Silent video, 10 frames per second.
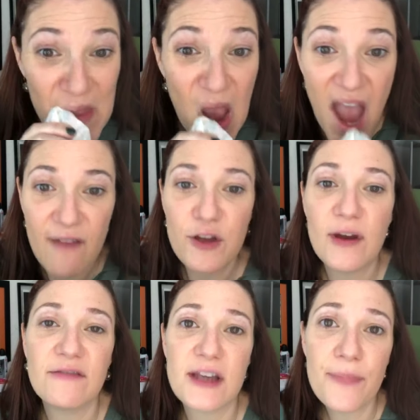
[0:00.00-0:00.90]
If you
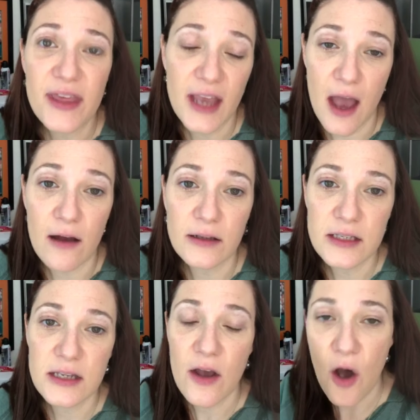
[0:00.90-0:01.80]
have something
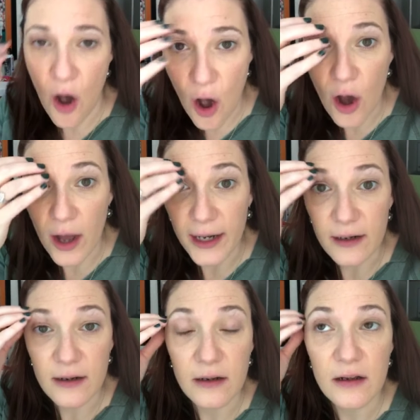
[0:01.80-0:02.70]
else
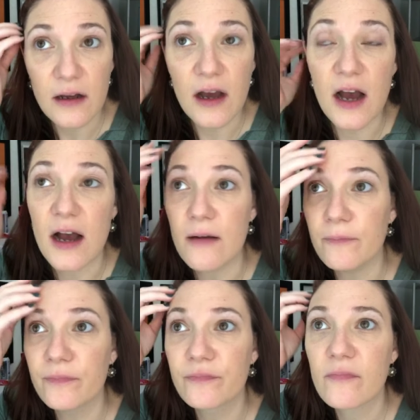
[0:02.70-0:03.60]
on,
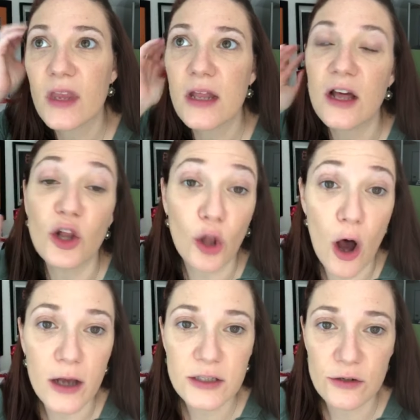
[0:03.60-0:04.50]
like a
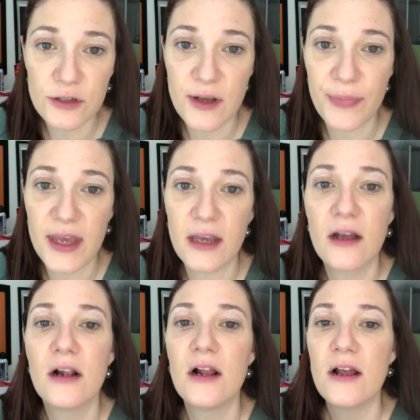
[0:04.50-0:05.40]
gloss or something,
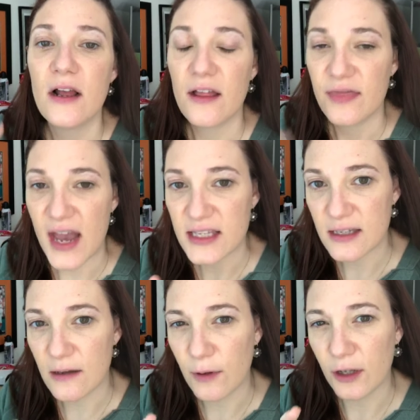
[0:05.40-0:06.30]
that's
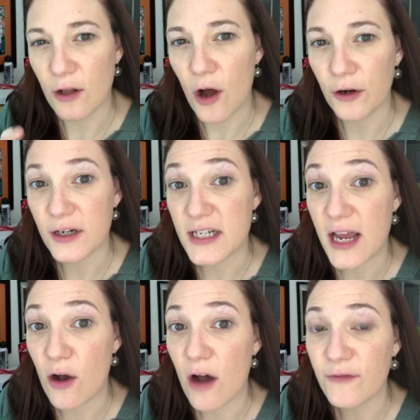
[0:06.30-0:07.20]
a little harder to take off.